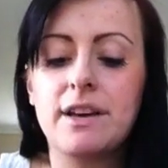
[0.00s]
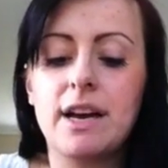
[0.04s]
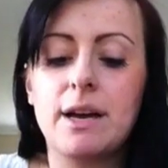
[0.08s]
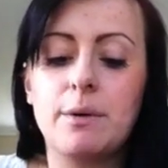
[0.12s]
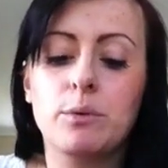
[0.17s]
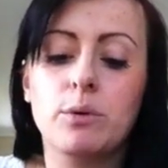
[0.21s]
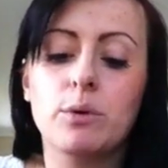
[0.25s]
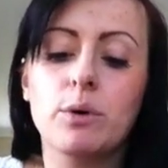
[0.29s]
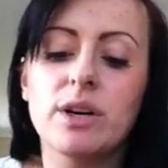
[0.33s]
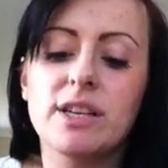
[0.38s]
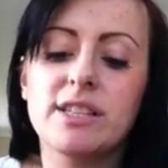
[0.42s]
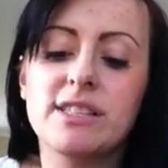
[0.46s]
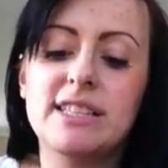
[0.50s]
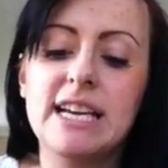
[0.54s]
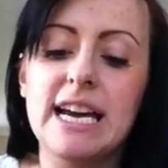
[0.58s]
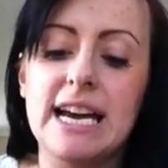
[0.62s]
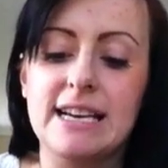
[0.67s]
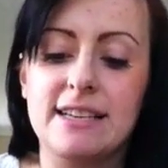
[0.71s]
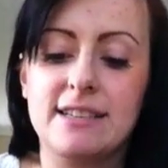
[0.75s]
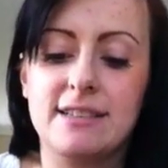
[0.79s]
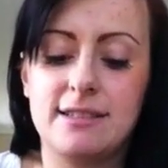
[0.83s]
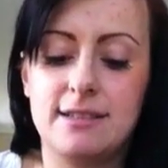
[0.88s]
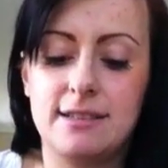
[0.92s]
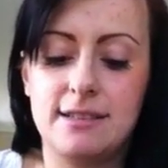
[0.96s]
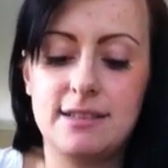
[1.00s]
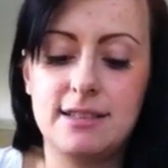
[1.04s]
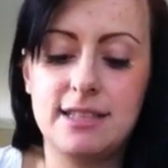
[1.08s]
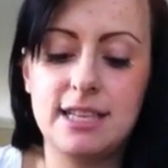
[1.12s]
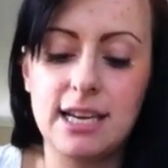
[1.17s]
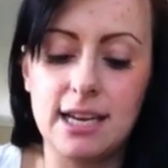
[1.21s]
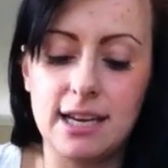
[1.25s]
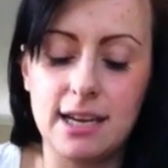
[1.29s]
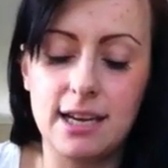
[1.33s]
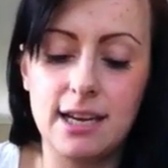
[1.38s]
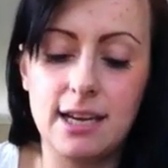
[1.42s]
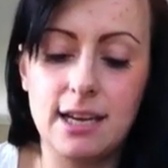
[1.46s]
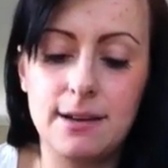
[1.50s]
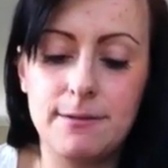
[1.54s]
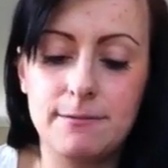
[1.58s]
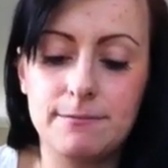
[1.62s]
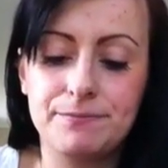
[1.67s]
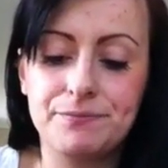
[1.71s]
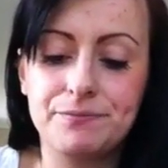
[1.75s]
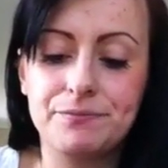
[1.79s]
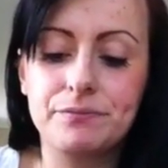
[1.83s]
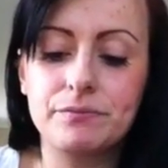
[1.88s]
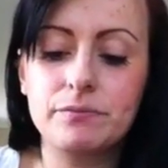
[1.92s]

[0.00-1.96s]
they will assess to see